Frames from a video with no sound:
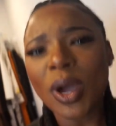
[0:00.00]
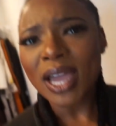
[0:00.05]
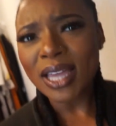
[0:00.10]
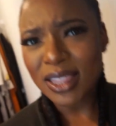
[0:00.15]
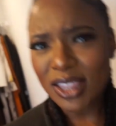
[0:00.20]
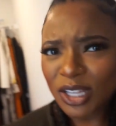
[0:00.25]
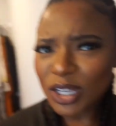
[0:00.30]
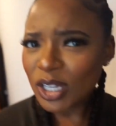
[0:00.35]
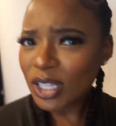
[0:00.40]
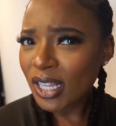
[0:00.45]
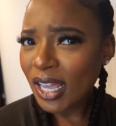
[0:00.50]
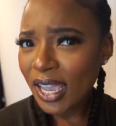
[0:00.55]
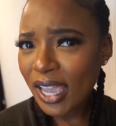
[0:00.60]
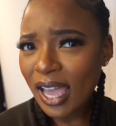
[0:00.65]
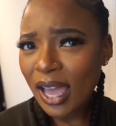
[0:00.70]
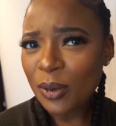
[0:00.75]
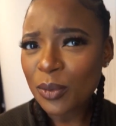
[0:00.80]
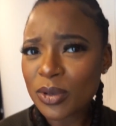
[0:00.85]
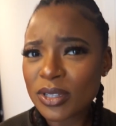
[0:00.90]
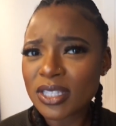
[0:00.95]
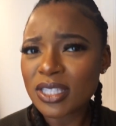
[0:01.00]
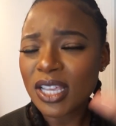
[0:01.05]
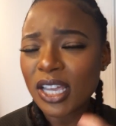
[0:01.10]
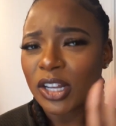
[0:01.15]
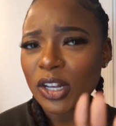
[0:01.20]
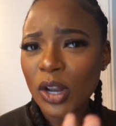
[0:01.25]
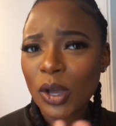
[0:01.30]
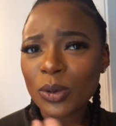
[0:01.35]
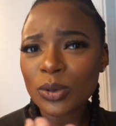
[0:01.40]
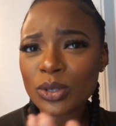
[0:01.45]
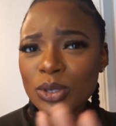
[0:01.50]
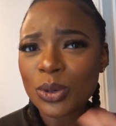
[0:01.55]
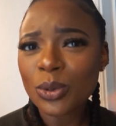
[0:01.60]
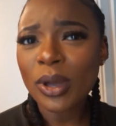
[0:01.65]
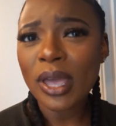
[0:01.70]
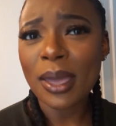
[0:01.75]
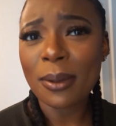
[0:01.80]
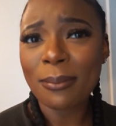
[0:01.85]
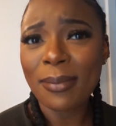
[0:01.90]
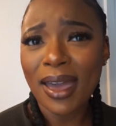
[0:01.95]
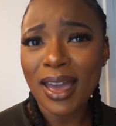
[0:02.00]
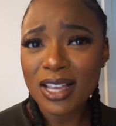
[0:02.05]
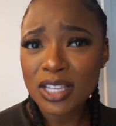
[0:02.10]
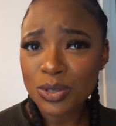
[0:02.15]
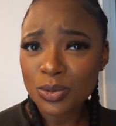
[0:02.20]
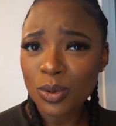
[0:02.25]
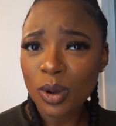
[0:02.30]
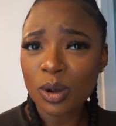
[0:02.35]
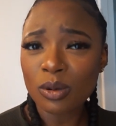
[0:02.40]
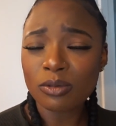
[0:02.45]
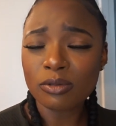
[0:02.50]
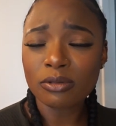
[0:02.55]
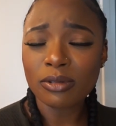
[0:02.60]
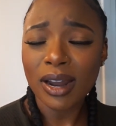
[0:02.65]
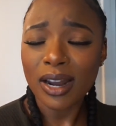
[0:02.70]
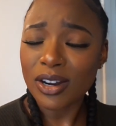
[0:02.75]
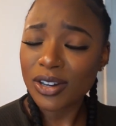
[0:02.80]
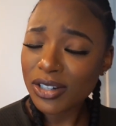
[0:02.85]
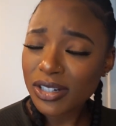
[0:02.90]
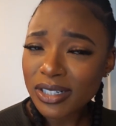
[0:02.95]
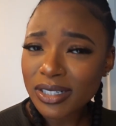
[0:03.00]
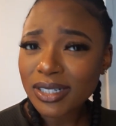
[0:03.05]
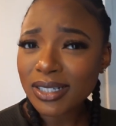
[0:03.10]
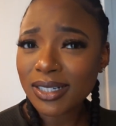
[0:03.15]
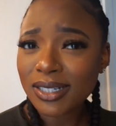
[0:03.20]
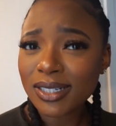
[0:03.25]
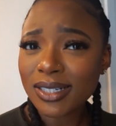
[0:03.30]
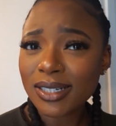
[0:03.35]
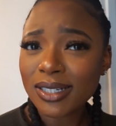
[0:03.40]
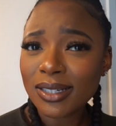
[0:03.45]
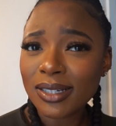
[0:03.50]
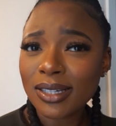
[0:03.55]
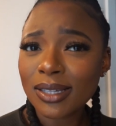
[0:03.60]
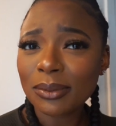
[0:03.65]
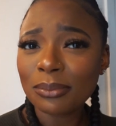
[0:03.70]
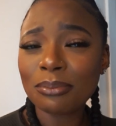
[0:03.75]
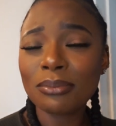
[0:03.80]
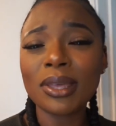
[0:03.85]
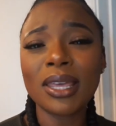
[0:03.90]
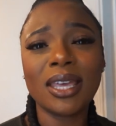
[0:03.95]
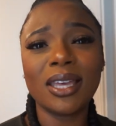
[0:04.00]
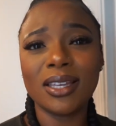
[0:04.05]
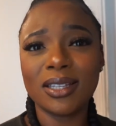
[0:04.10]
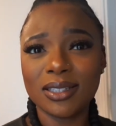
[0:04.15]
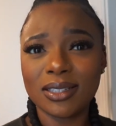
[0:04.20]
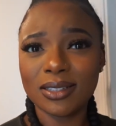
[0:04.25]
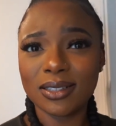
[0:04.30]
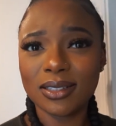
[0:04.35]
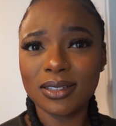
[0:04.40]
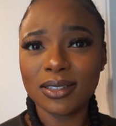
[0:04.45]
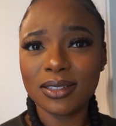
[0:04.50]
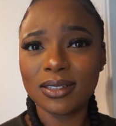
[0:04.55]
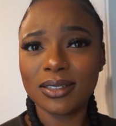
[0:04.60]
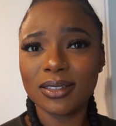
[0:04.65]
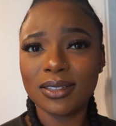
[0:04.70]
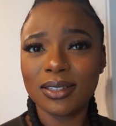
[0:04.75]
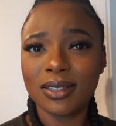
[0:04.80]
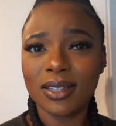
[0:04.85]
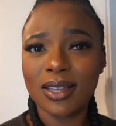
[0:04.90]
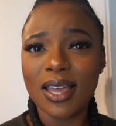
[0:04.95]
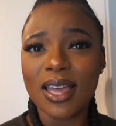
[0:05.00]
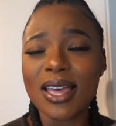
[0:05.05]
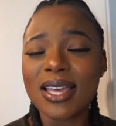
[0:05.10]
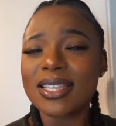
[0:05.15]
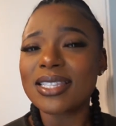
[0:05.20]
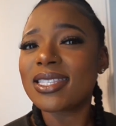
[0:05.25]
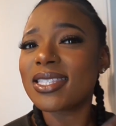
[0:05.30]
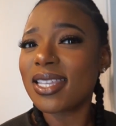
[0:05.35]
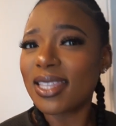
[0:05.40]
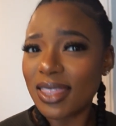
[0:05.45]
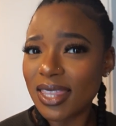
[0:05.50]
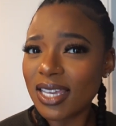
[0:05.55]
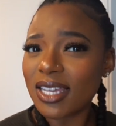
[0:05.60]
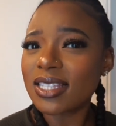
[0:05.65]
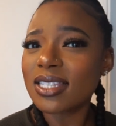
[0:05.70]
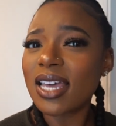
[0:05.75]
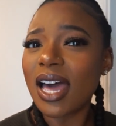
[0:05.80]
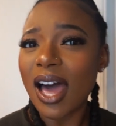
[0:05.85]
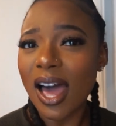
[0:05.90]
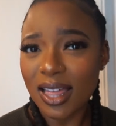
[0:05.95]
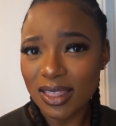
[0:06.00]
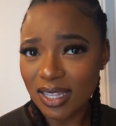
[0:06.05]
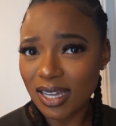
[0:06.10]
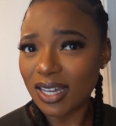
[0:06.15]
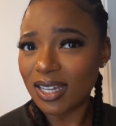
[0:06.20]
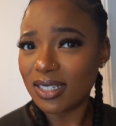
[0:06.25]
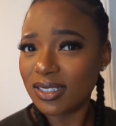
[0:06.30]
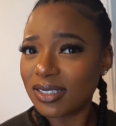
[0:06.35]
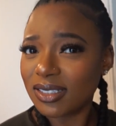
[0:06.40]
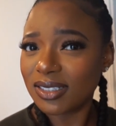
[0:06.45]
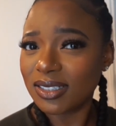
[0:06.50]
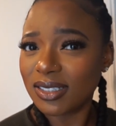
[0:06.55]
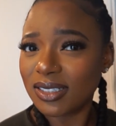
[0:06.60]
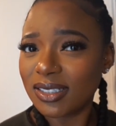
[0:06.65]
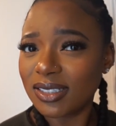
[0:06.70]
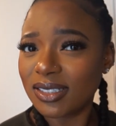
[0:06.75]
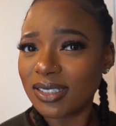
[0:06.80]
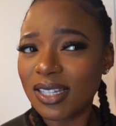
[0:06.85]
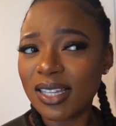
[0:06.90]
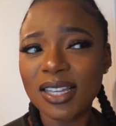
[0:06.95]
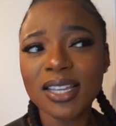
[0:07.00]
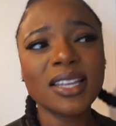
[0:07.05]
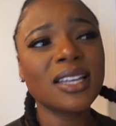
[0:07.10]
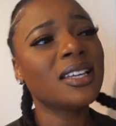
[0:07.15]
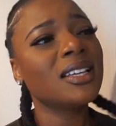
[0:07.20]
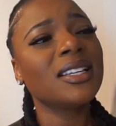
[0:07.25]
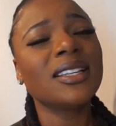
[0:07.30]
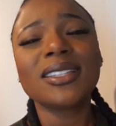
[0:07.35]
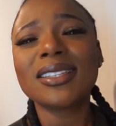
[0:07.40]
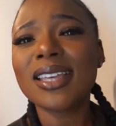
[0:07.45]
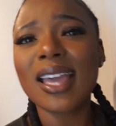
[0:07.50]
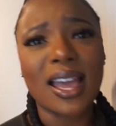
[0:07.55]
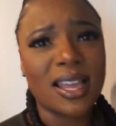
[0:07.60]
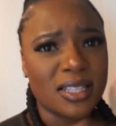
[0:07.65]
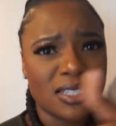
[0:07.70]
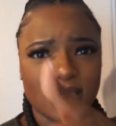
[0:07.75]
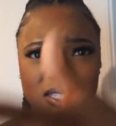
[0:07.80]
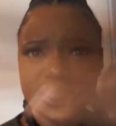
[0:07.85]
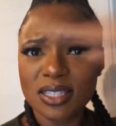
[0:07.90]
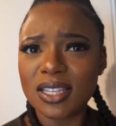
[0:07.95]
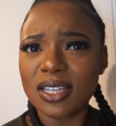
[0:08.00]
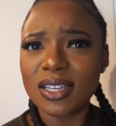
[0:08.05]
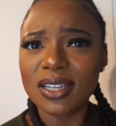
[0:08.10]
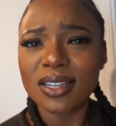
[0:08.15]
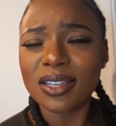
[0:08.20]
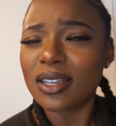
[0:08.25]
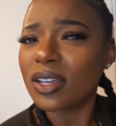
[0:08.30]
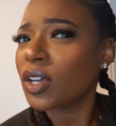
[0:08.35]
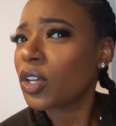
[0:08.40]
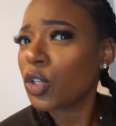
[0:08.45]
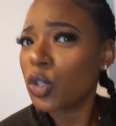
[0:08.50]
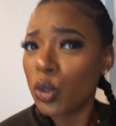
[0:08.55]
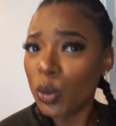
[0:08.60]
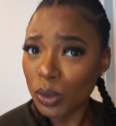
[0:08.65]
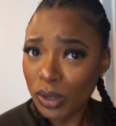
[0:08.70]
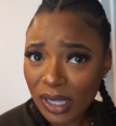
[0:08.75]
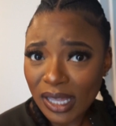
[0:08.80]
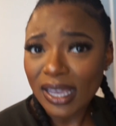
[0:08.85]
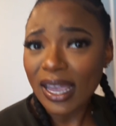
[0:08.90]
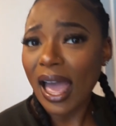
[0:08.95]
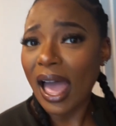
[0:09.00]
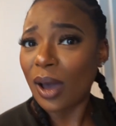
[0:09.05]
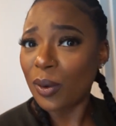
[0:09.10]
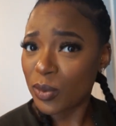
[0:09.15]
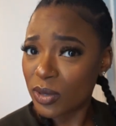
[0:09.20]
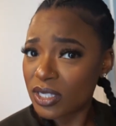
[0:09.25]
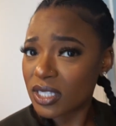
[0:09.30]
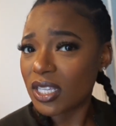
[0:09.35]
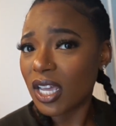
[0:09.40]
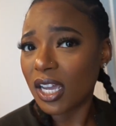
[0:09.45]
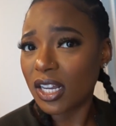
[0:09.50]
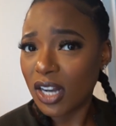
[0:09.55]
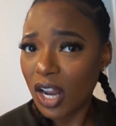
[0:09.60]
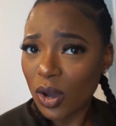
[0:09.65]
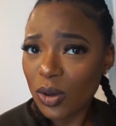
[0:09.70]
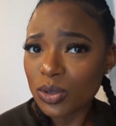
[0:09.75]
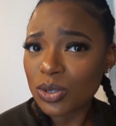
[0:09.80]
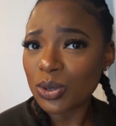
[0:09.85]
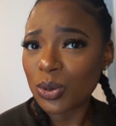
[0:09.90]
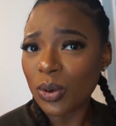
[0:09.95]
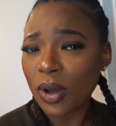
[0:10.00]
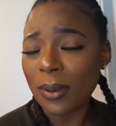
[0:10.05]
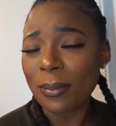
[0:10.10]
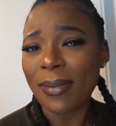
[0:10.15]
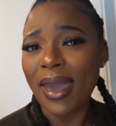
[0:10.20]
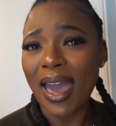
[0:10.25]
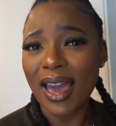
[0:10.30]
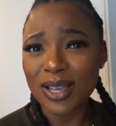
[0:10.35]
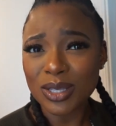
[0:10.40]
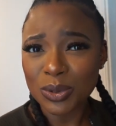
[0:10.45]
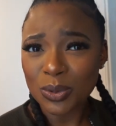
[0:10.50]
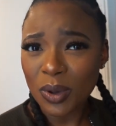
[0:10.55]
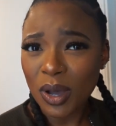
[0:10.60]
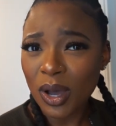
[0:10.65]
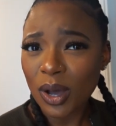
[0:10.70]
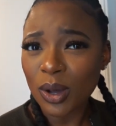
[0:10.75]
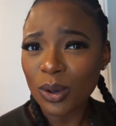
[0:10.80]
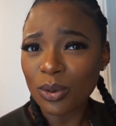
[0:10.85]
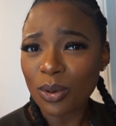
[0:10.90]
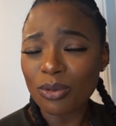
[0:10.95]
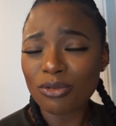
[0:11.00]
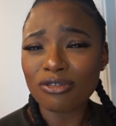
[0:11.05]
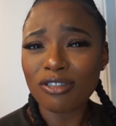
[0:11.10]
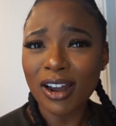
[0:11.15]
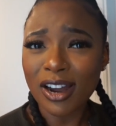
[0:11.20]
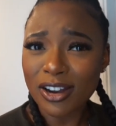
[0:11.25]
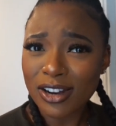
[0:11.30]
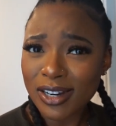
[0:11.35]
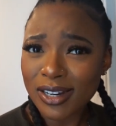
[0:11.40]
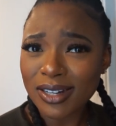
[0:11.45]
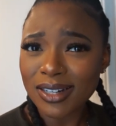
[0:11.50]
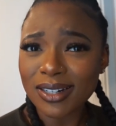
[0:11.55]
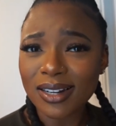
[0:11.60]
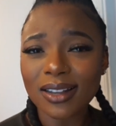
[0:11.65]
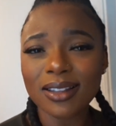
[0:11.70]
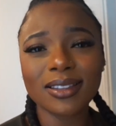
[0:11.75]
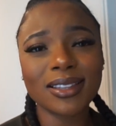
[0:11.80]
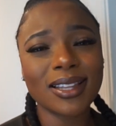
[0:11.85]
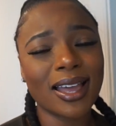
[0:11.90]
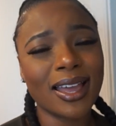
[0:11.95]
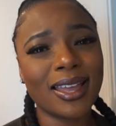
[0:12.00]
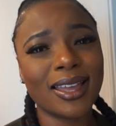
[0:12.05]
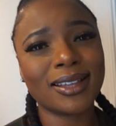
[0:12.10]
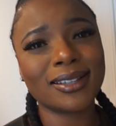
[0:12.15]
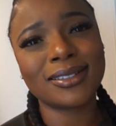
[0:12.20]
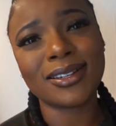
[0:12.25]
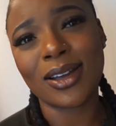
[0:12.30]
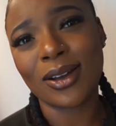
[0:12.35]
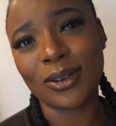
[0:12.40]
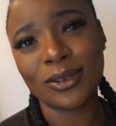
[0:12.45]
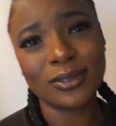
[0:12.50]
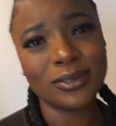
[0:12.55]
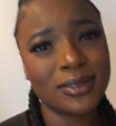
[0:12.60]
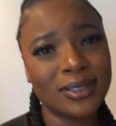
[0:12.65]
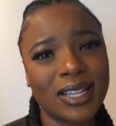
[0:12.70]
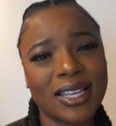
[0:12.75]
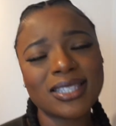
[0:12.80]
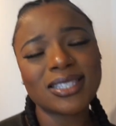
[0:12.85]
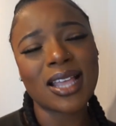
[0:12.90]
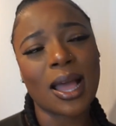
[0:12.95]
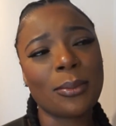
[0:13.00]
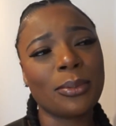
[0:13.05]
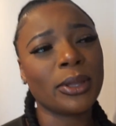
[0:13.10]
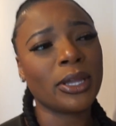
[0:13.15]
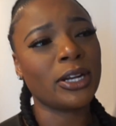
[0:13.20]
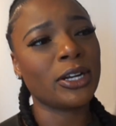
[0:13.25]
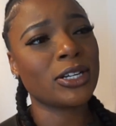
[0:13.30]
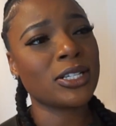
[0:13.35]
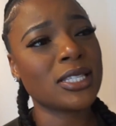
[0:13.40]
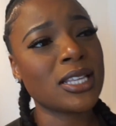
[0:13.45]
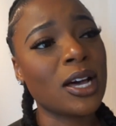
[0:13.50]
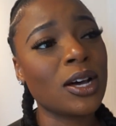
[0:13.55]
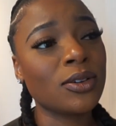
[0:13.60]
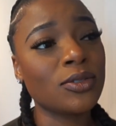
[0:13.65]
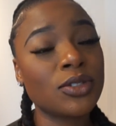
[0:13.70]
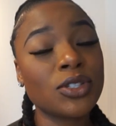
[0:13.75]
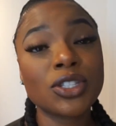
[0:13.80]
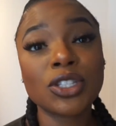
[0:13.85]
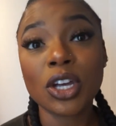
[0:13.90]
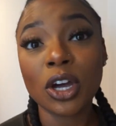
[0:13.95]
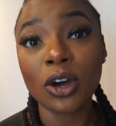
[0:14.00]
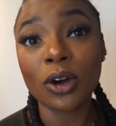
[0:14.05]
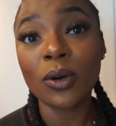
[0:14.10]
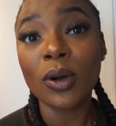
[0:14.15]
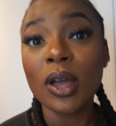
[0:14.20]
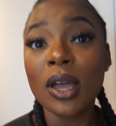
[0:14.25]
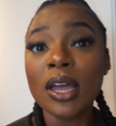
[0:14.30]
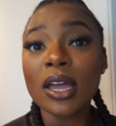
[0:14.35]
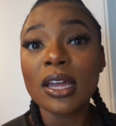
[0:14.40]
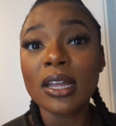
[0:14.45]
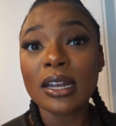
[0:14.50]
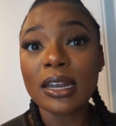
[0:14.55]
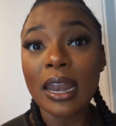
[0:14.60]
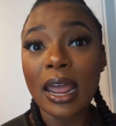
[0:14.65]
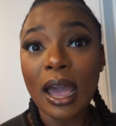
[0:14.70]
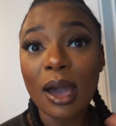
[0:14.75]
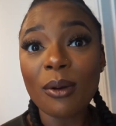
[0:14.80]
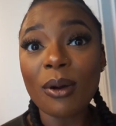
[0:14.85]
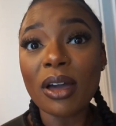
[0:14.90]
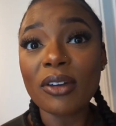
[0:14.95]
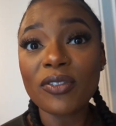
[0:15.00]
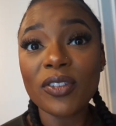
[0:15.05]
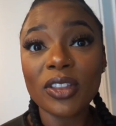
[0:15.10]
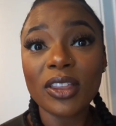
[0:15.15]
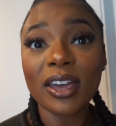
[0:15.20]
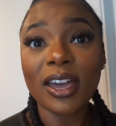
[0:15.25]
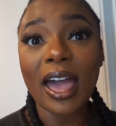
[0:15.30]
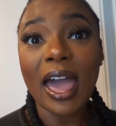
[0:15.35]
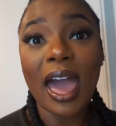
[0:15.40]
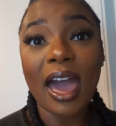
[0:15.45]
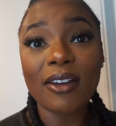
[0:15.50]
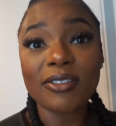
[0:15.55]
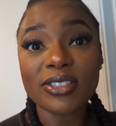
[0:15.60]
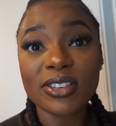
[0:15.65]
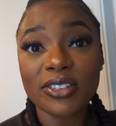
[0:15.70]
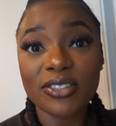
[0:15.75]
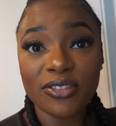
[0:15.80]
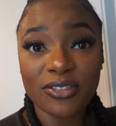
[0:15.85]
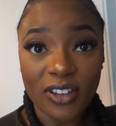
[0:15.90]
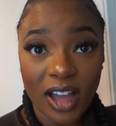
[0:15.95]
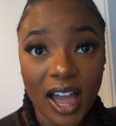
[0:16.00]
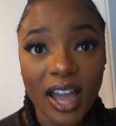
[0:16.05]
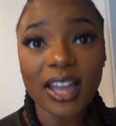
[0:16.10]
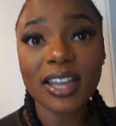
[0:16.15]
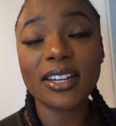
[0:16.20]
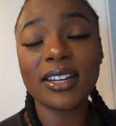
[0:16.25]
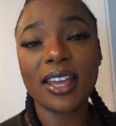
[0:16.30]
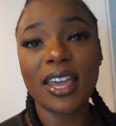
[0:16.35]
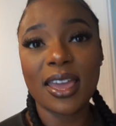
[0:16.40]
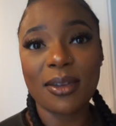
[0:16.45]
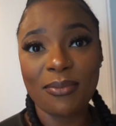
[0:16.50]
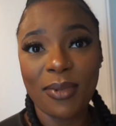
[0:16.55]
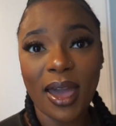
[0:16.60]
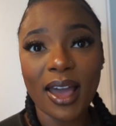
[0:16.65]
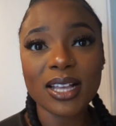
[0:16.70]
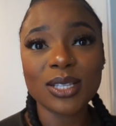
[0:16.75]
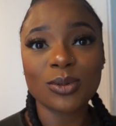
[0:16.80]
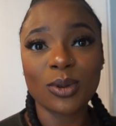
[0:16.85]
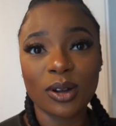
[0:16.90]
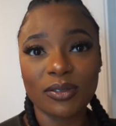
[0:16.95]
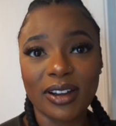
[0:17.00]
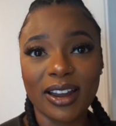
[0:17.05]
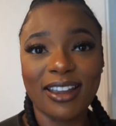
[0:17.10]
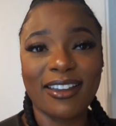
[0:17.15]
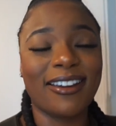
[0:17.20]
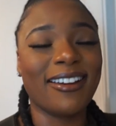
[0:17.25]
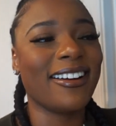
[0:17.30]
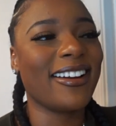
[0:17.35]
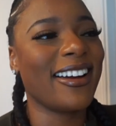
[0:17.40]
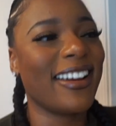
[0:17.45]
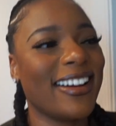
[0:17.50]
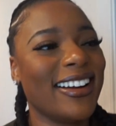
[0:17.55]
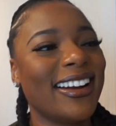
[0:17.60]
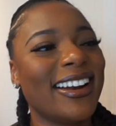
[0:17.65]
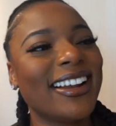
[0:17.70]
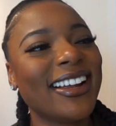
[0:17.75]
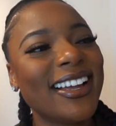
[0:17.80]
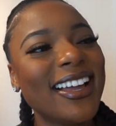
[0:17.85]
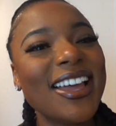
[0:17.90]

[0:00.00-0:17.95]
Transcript: I look like I would say no to a Maxwell record? Me. Cynthia Tala. Yes. You think I would say no to a Maxwell record? Like, no. Let's stop playing ourselves. So now I feel like I have to find a Maxwell record.